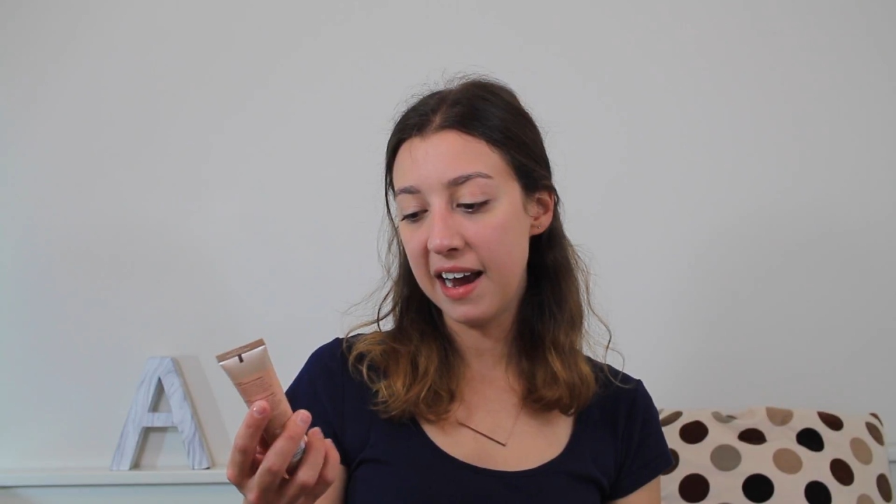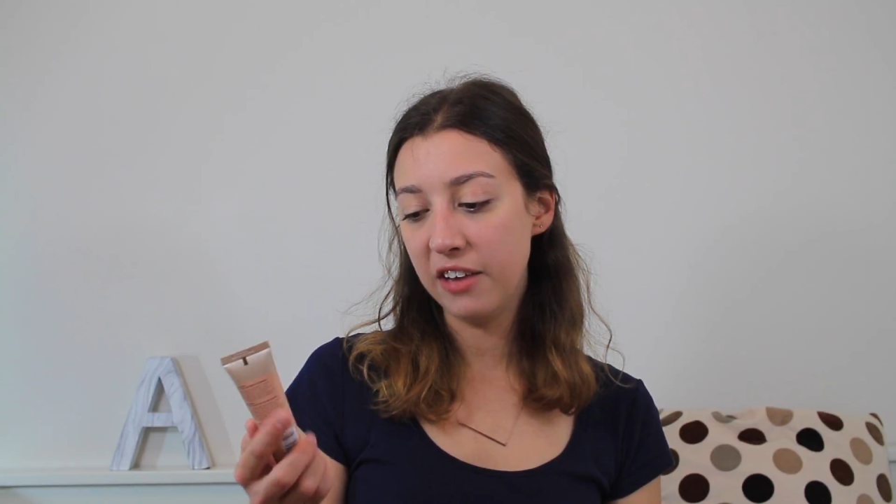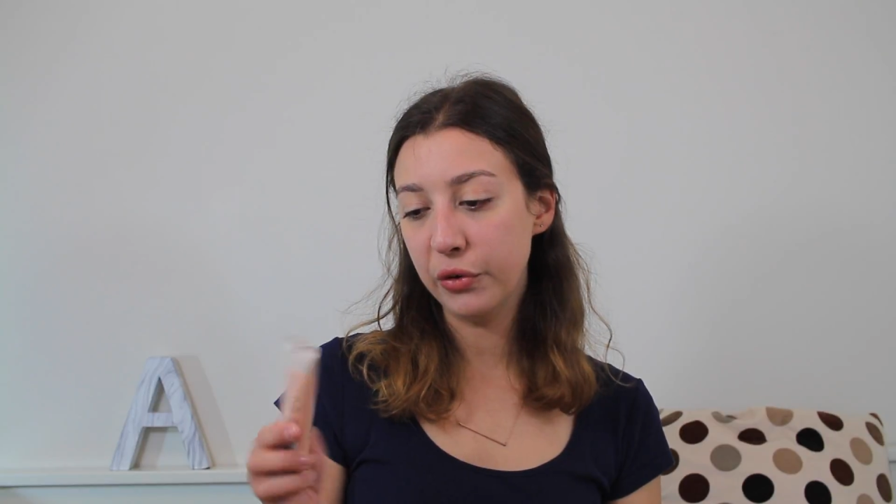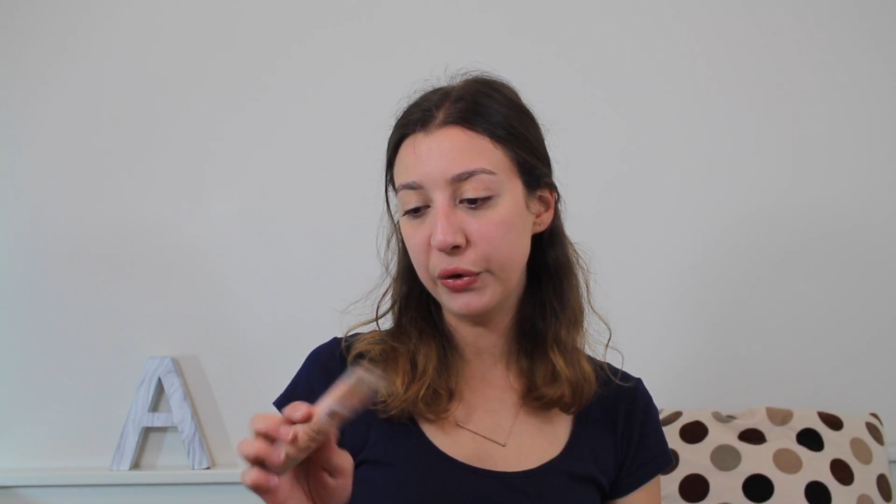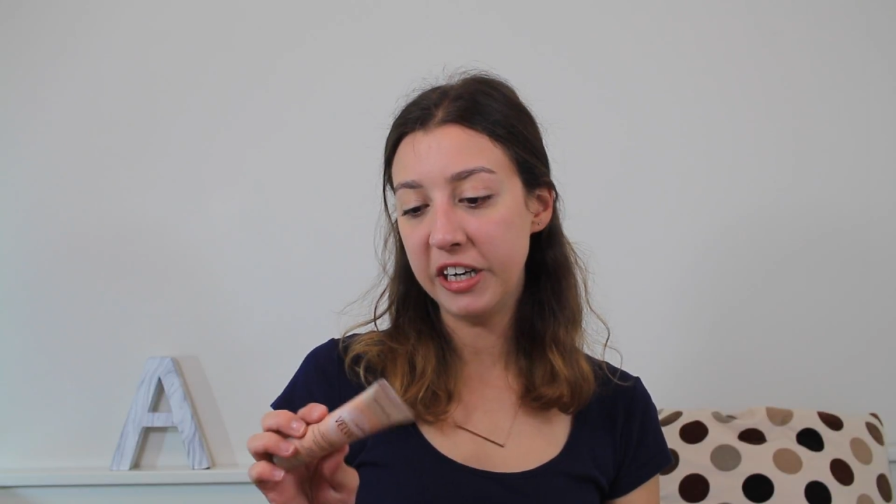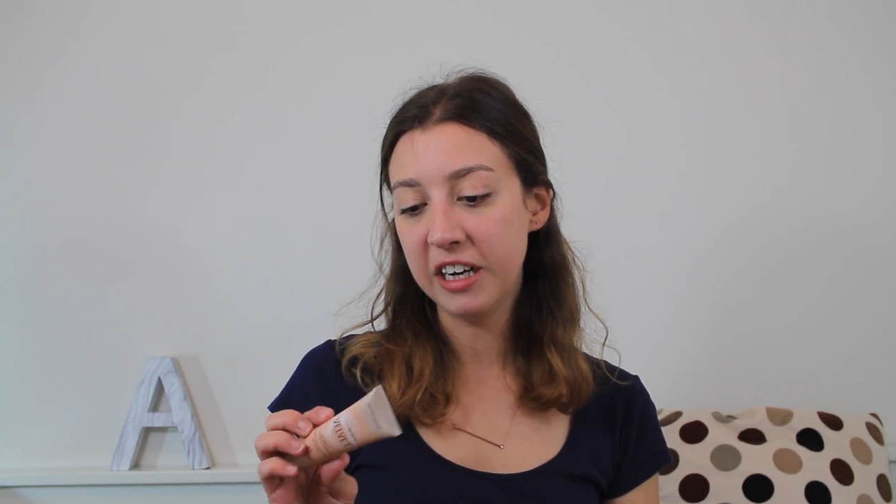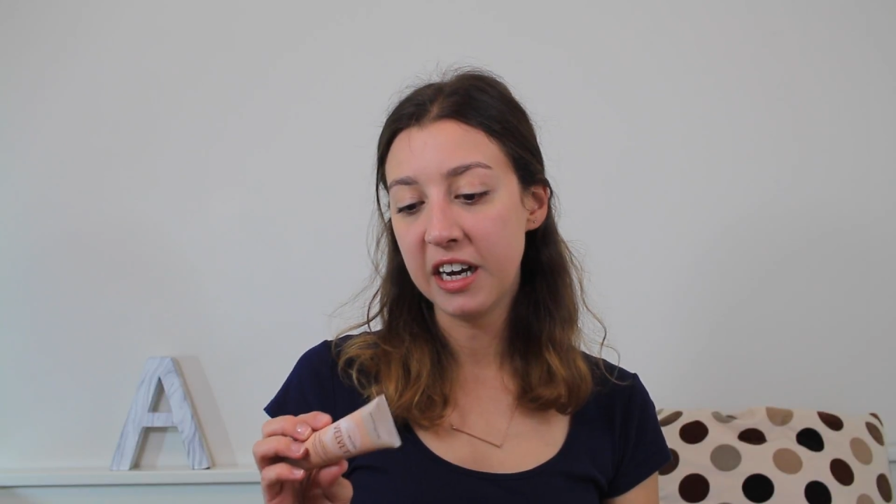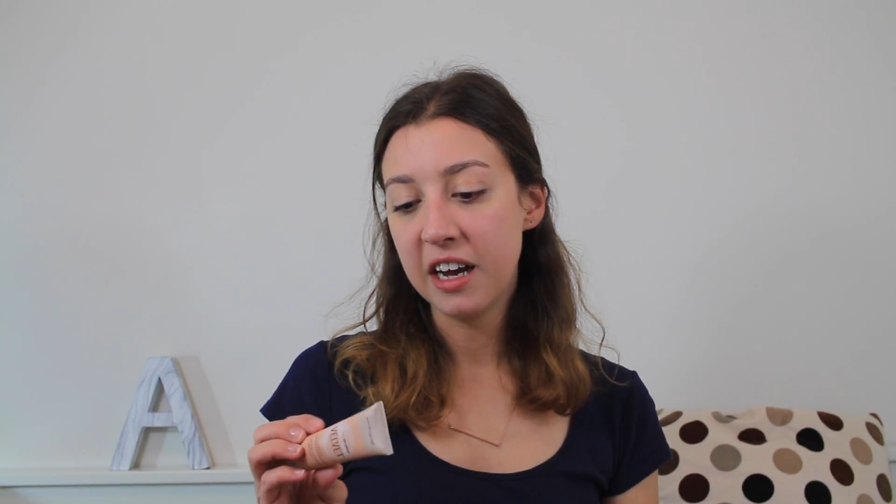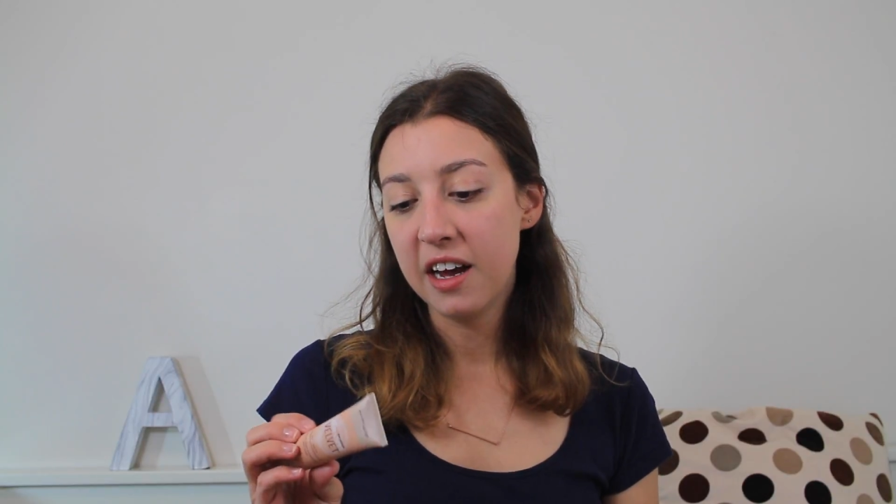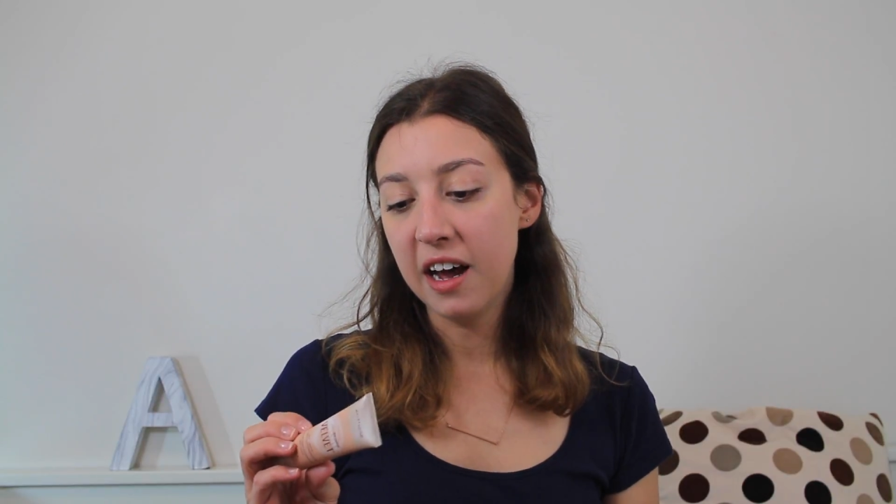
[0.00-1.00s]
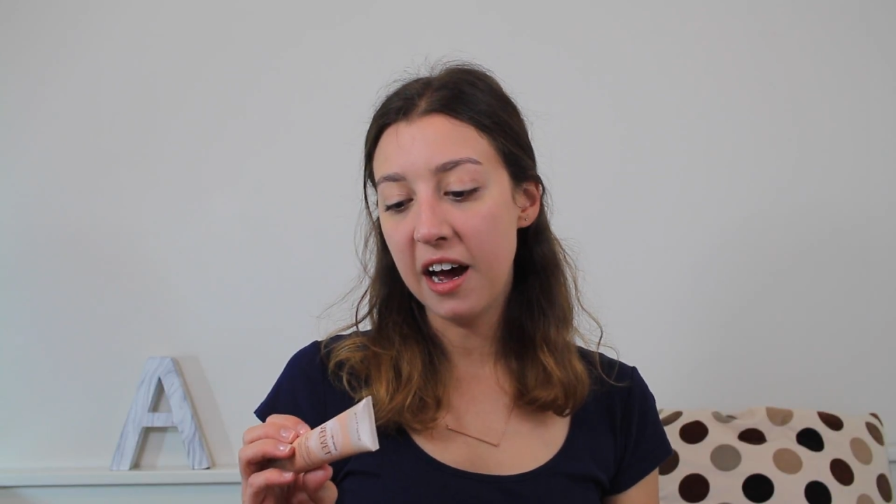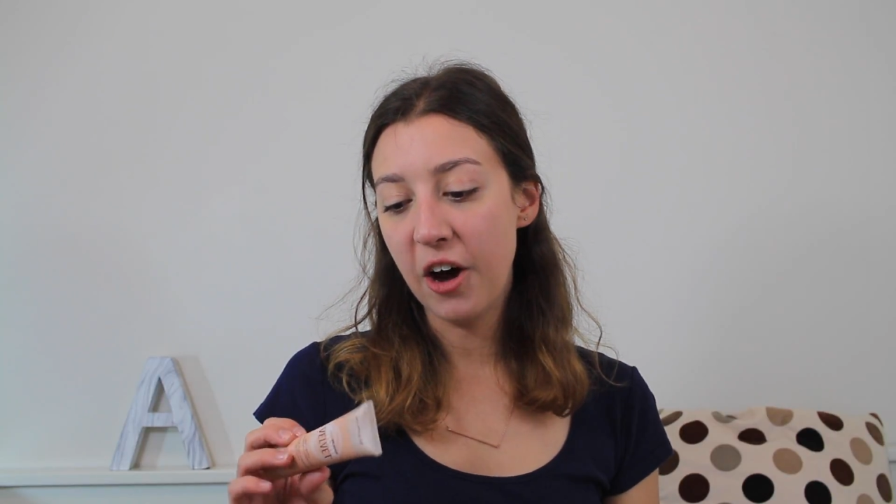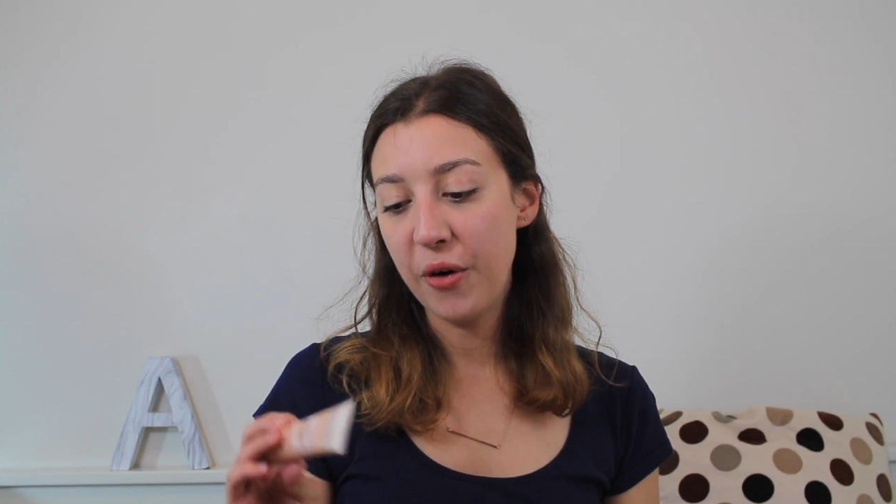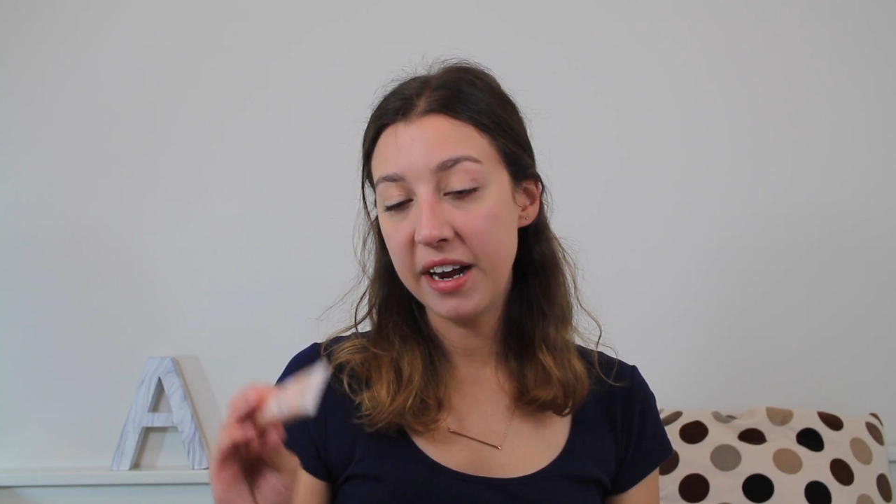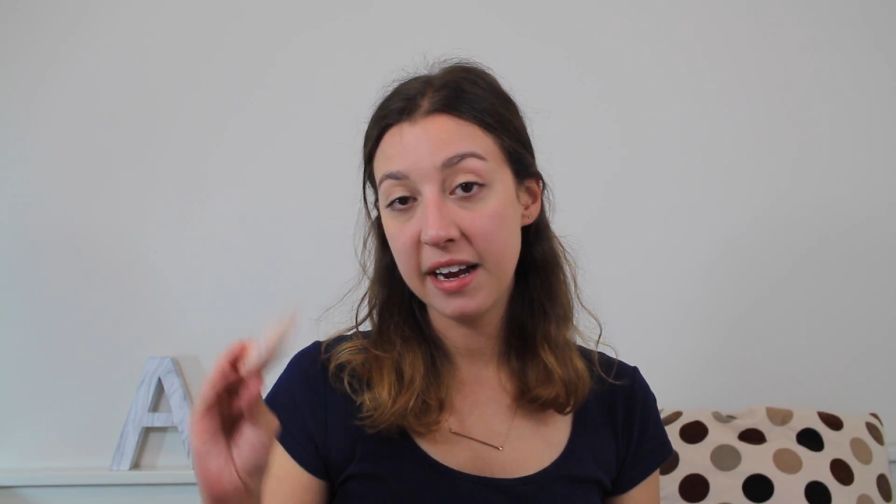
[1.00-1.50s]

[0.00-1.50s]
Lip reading: ivory, and